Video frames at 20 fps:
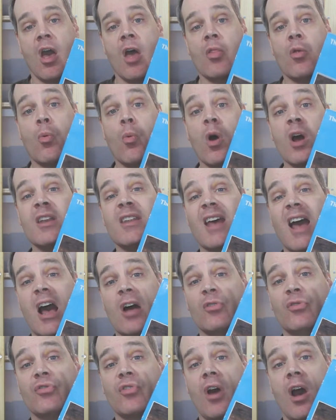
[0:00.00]
The one
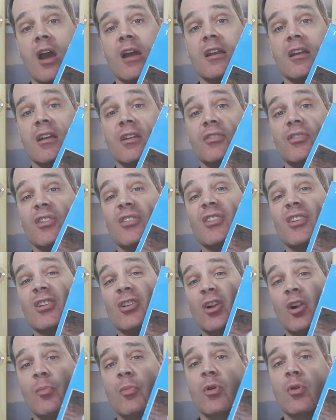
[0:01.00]
downside is it's a
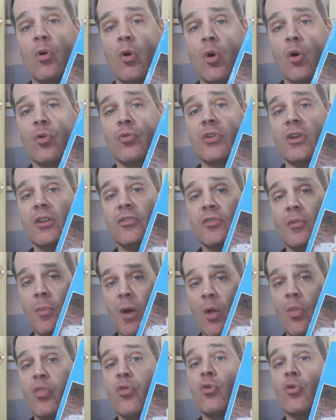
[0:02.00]
little bit old. It's
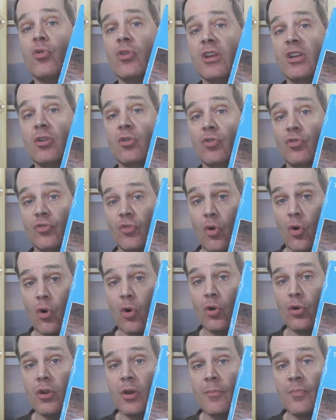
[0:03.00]
about thirty years
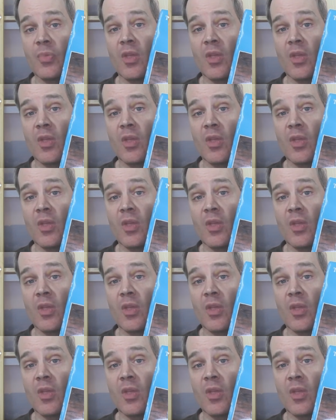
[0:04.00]
old.